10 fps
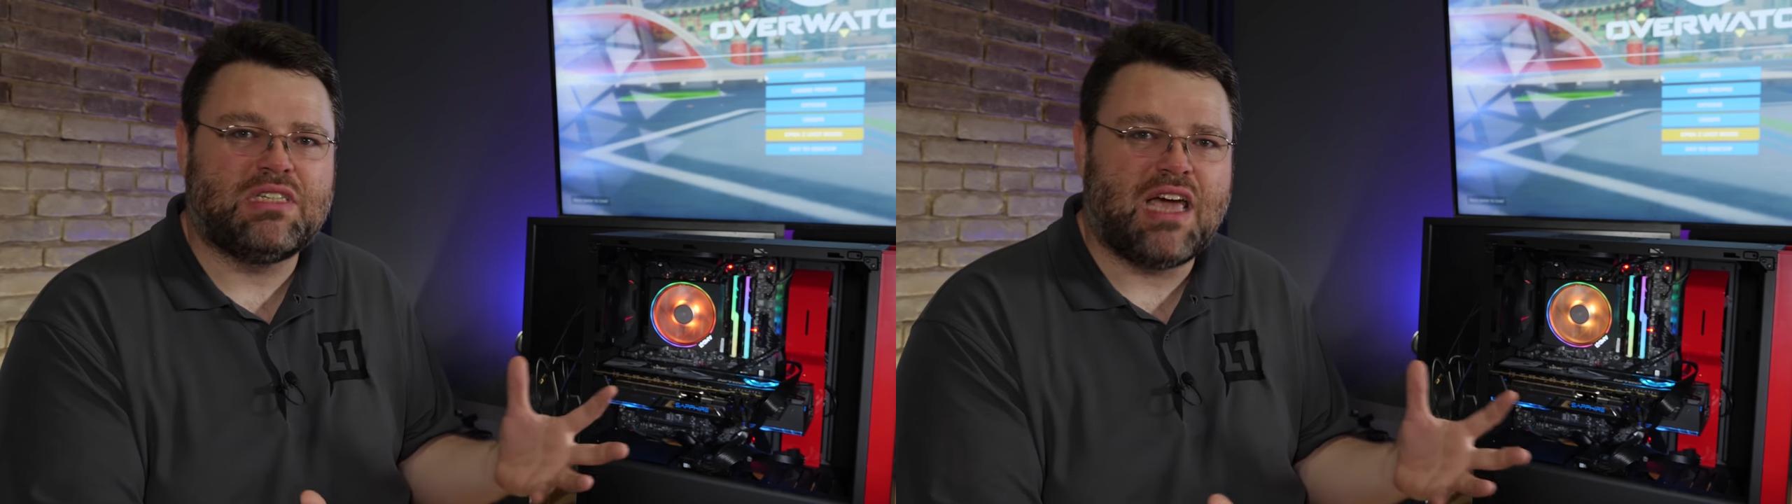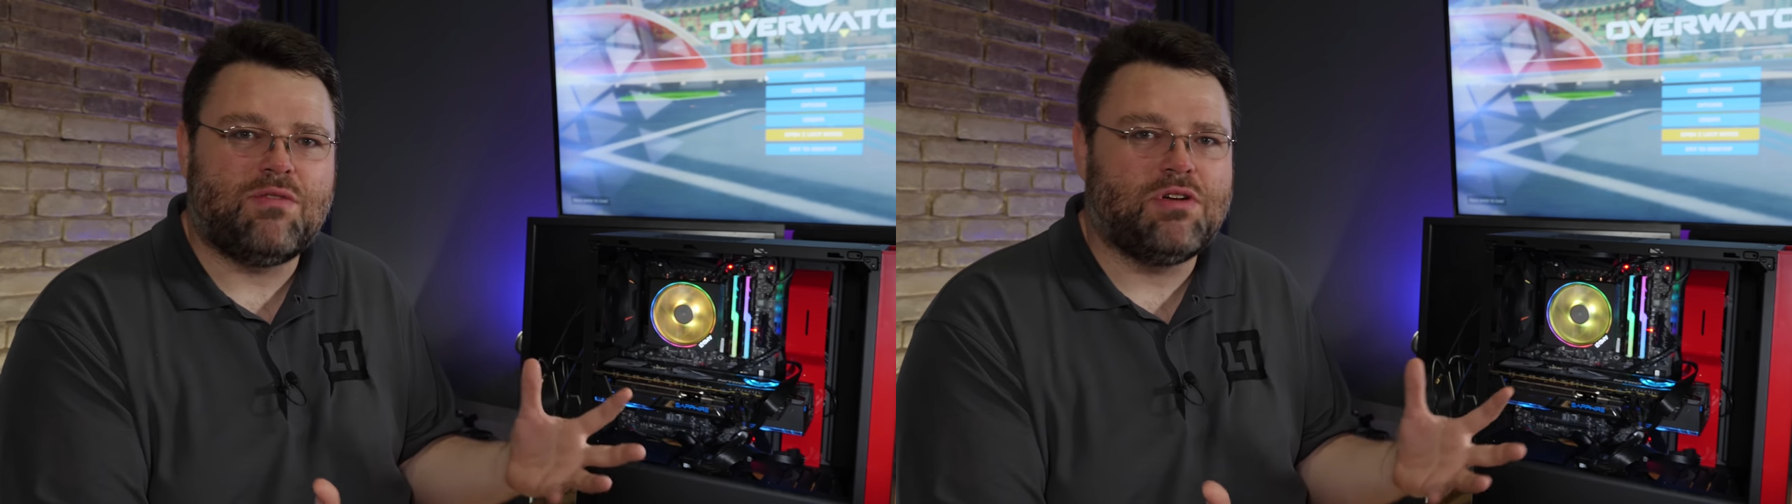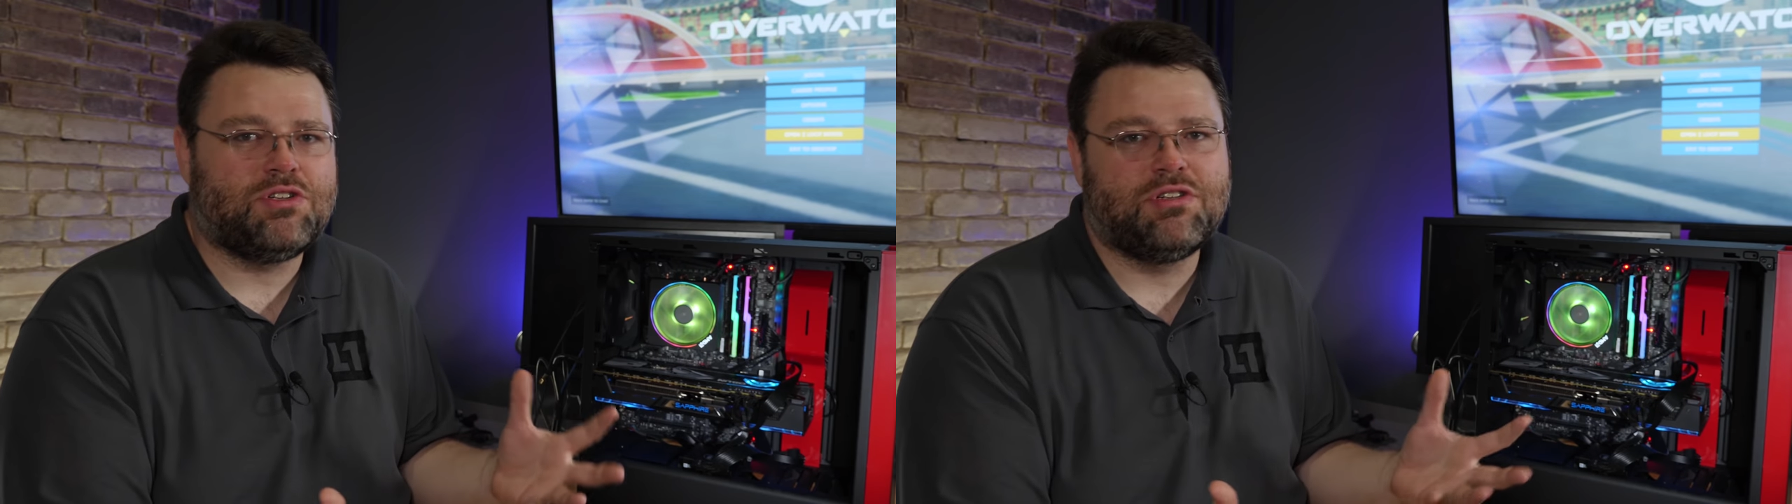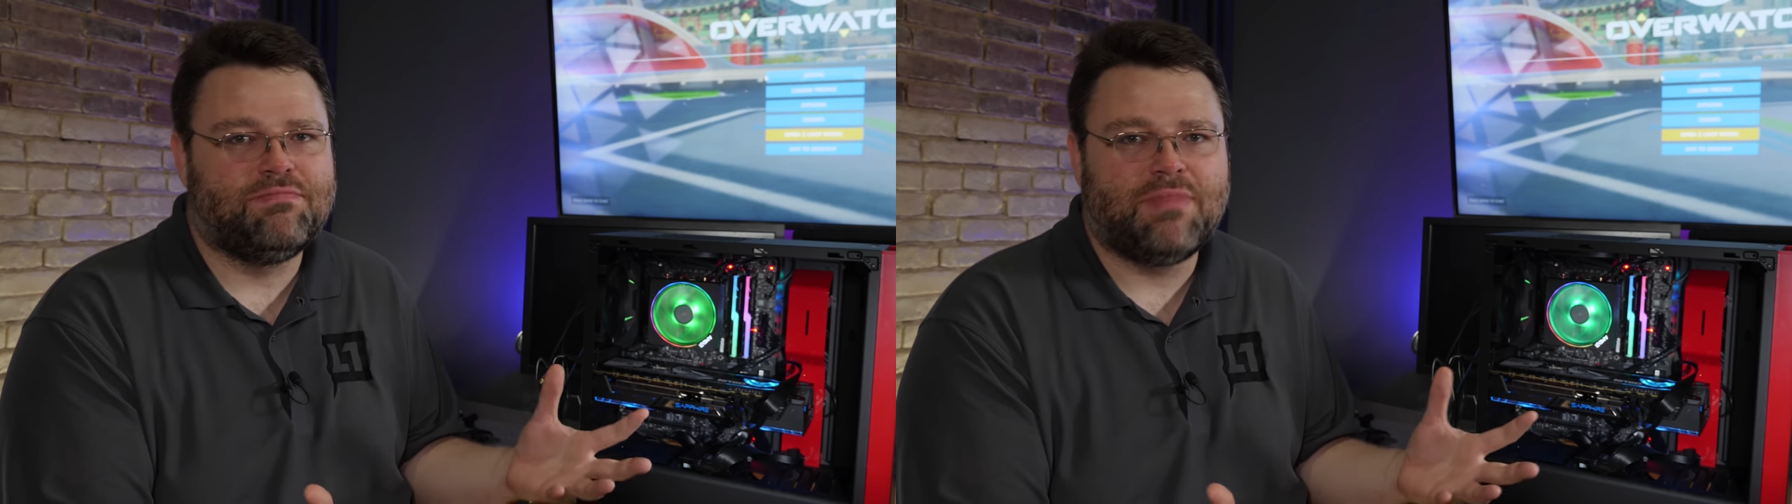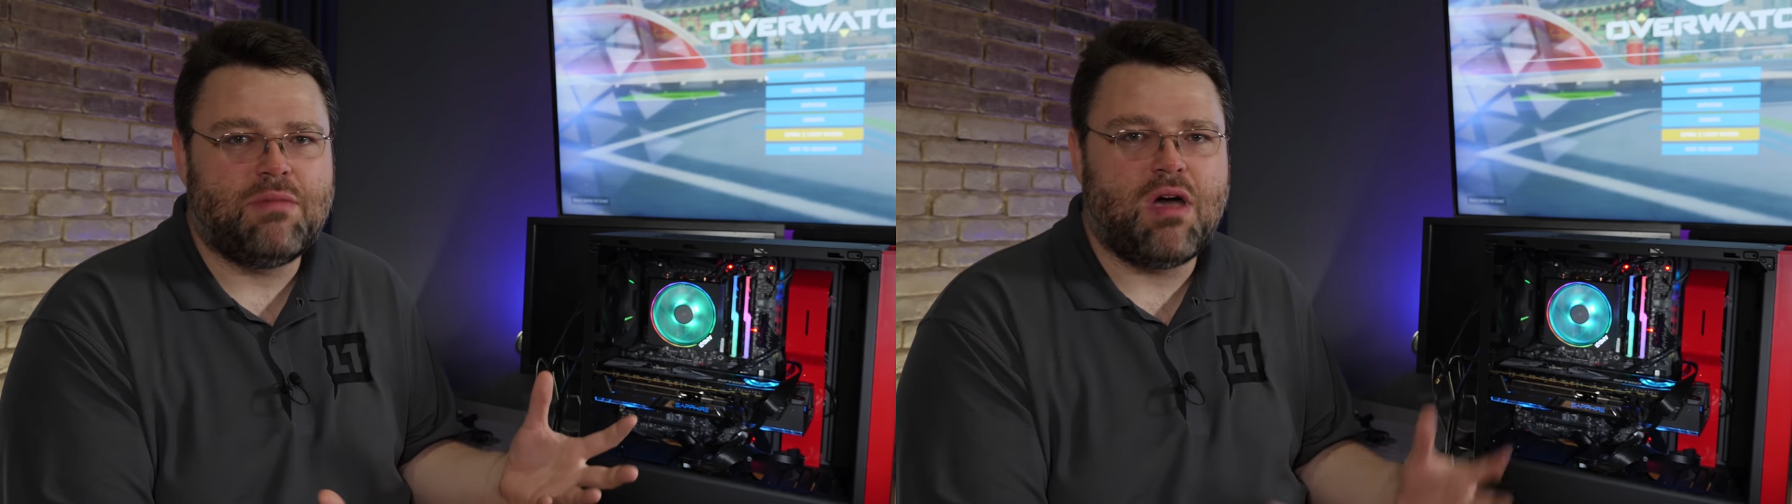sandwich,
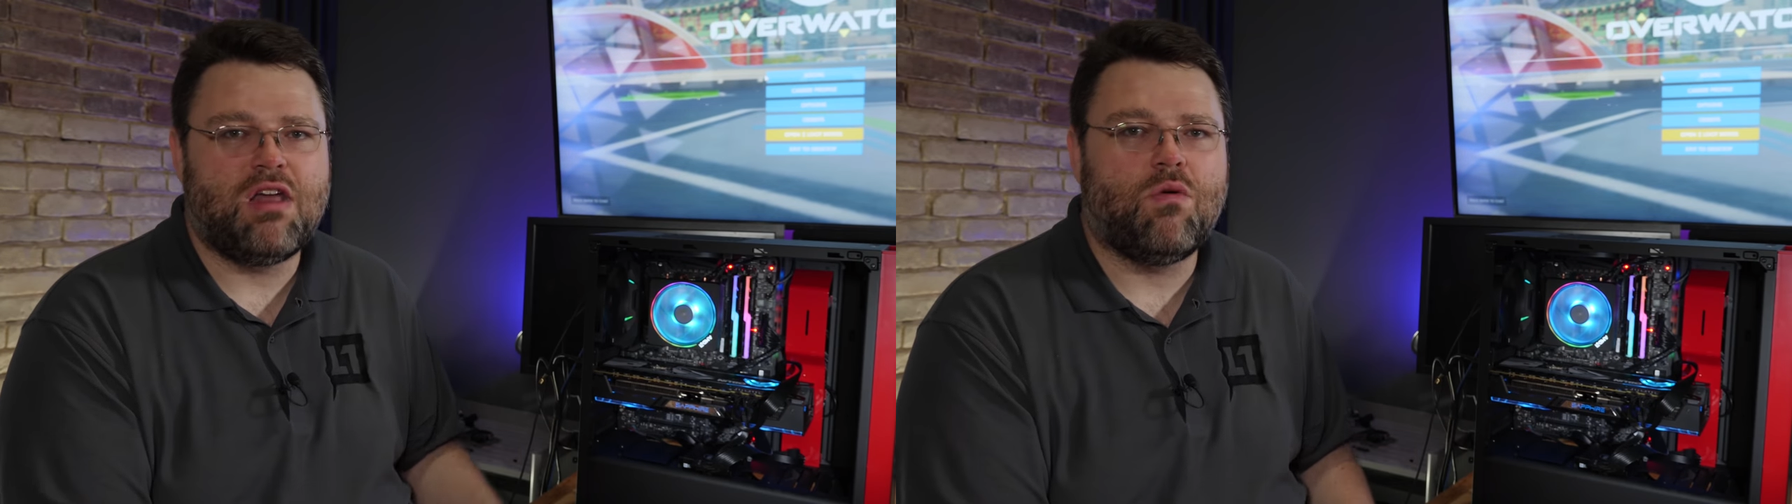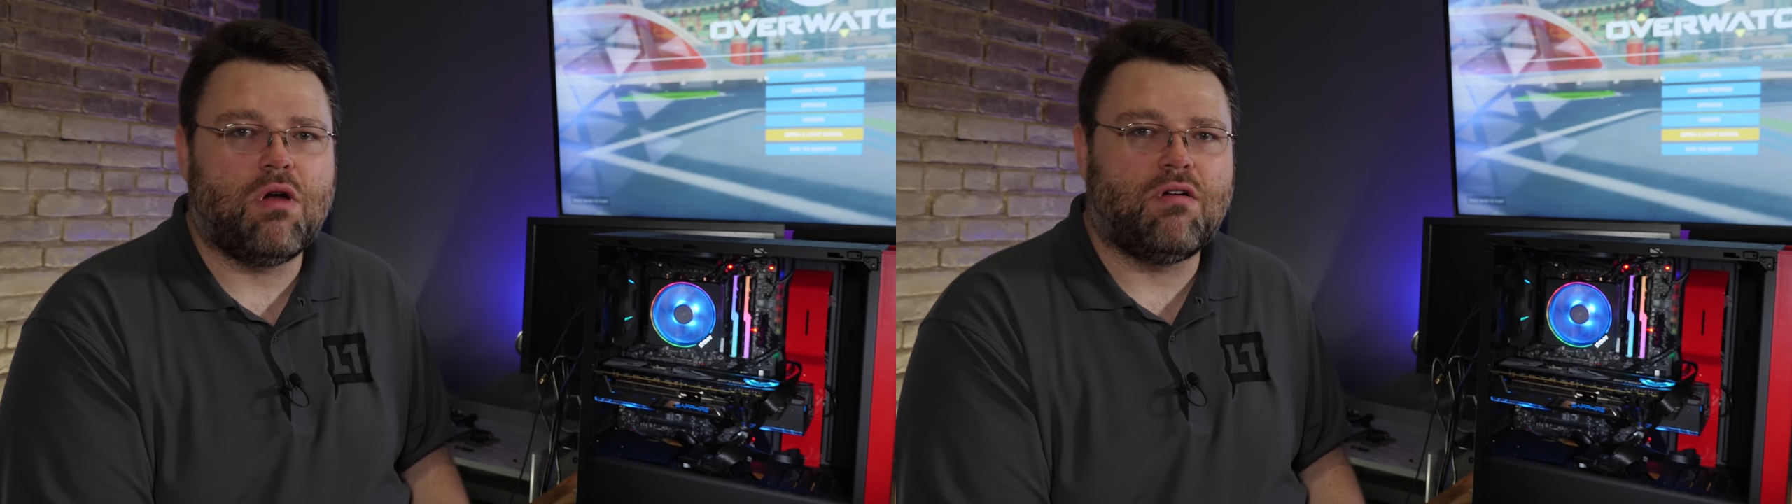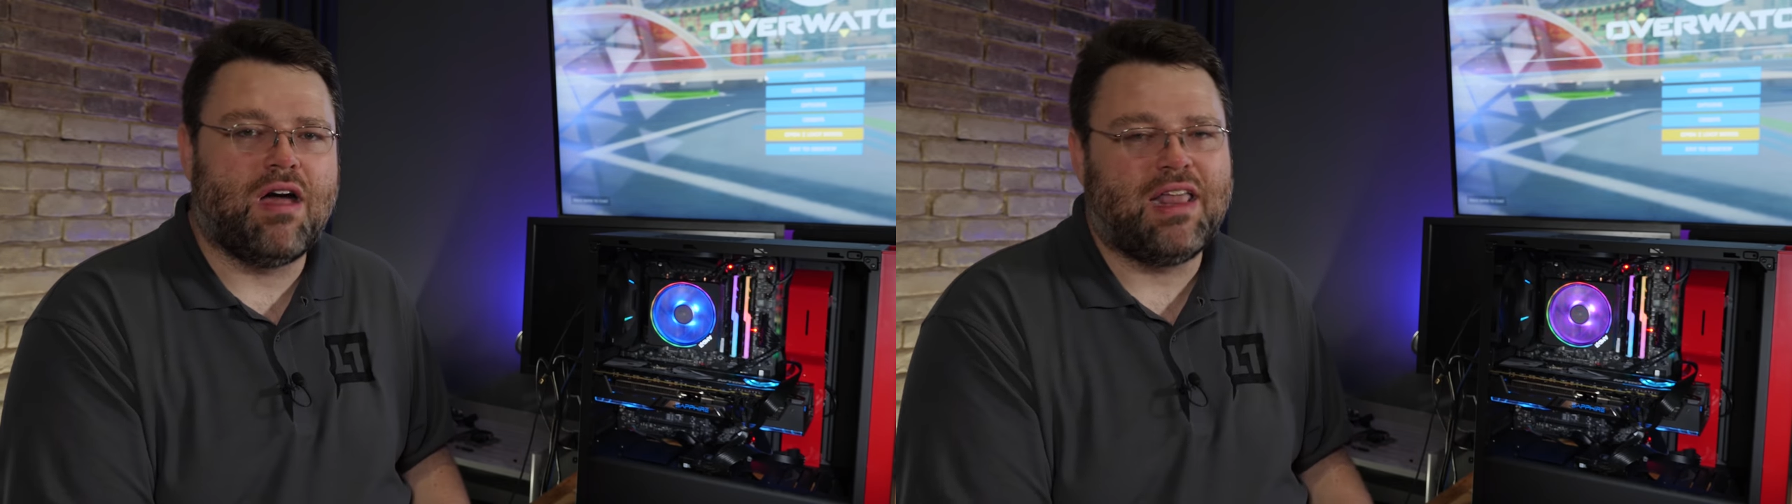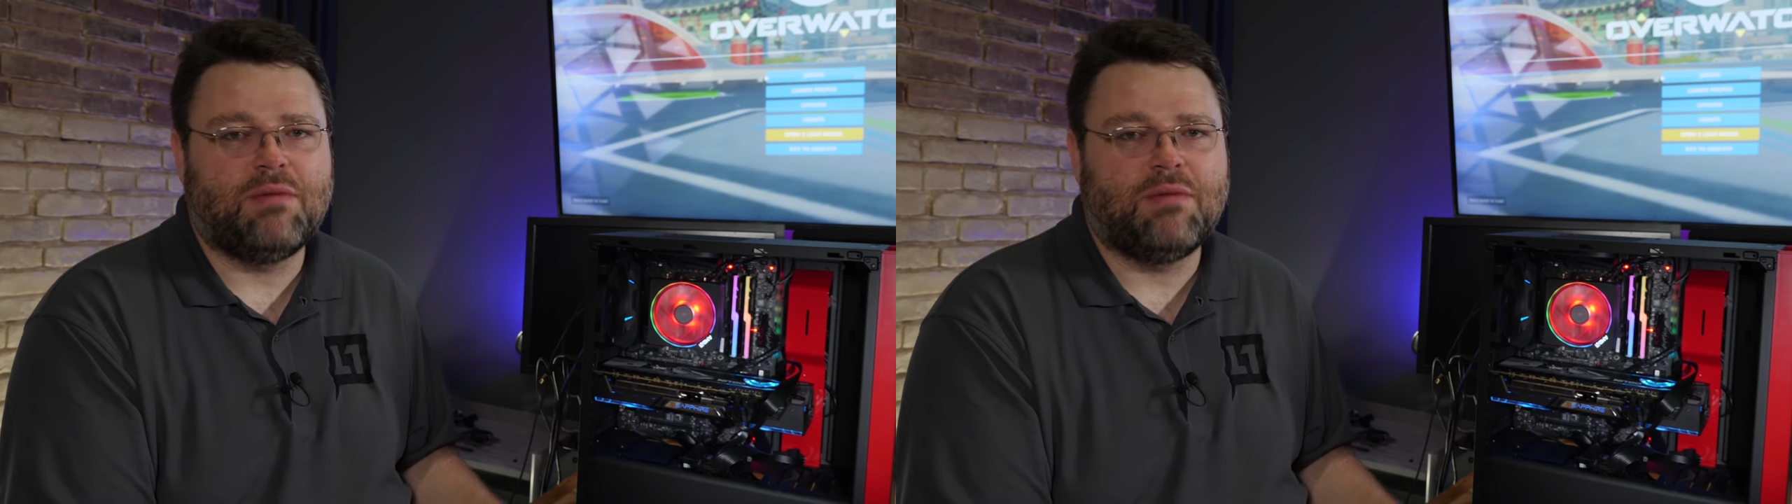might not work right.